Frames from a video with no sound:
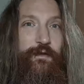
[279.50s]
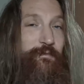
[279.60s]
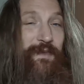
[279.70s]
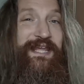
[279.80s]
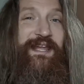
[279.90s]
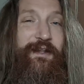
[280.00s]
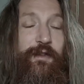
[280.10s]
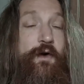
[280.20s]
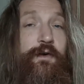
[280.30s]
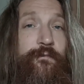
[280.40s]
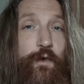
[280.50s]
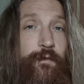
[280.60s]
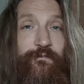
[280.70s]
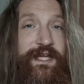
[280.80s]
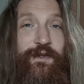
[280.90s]
Making a longer
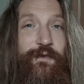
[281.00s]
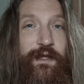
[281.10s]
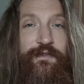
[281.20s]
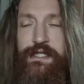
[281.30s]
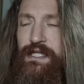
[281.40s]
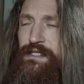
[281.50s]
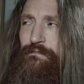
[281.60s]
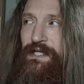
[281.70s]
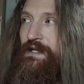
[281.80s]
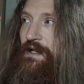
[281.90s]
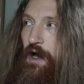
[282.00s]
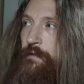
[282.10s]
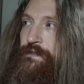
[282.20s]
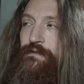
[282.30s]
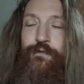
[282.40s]
form video like this has been an
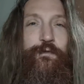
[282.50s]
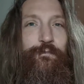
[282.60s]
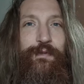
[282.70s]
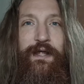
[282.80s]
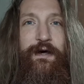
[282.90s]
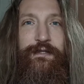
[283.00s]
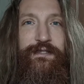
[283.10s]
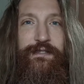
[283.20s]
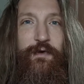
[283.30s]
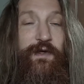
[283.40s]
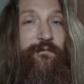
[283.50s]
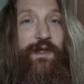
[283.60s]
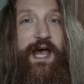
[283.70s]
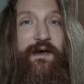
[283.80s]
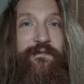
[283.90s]
absolute blast so if you
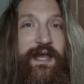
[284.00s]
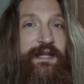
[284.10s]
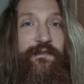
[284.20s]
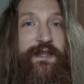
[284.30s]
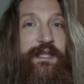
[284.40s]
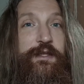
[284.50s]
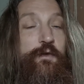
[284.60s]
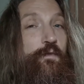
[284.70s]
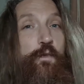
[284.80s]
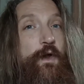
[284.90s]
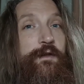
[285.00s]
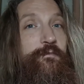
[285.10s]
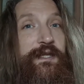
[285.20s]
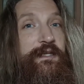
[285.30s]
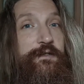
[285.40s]
have anything you want
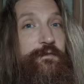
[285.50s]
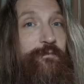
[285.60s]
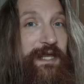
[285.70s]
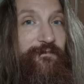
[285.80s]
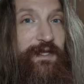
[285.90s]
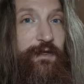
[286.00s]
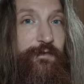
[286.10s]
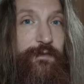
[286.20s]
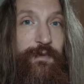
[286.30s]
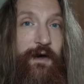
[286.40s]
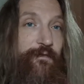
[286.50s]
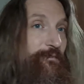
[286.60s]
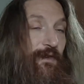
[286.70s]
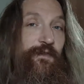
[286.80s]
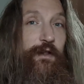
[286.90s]
me to make videos about,
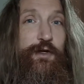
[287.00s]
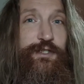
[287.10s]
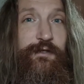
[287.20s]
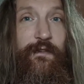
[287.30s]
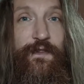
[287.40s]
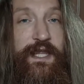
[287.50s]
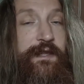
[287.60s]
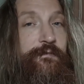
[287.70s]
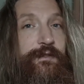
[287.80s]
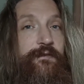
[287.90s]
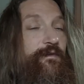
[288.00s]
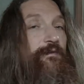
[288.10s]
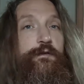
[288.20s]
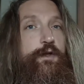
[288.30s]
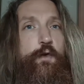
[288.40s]
mythological themes,
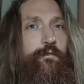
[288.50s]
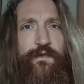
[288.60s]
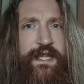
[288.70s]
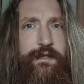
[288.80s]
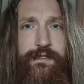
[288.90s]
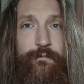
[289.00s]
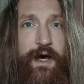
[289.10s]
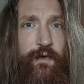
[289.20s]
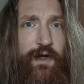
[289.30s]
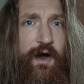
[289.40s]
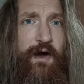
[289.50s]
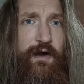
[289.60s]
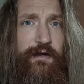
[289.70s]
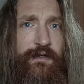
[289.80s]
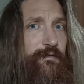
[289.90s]
you know, things about
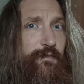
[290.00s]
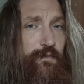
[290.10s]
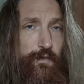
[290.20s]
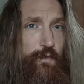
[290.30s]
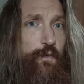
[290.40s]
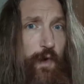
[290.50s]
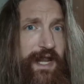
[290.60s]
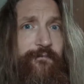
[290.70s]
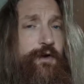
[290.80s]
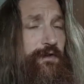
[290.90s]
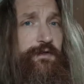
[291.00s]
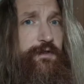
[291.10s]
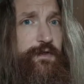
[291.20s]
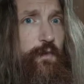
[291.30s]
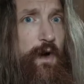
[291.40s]
art, whatever
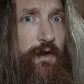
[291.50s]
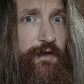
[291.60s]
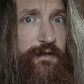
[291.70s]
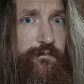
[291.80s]
you want,